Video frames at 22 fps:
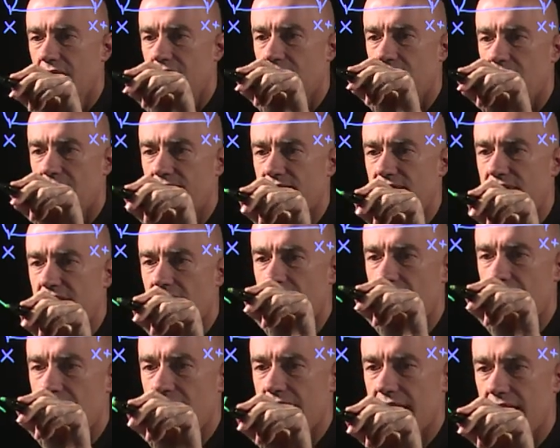of
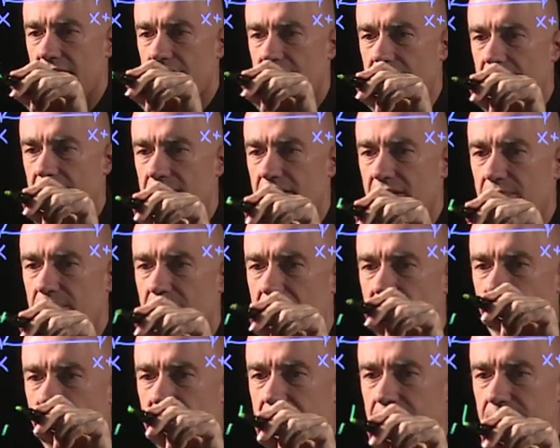dye in the
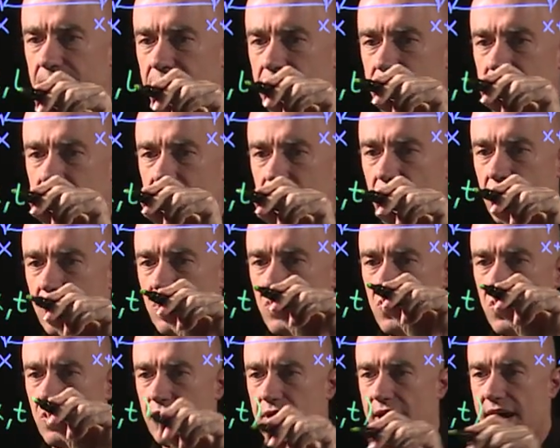pipe. We'll
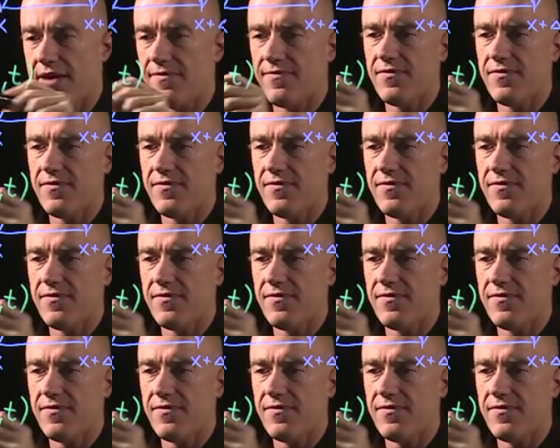call that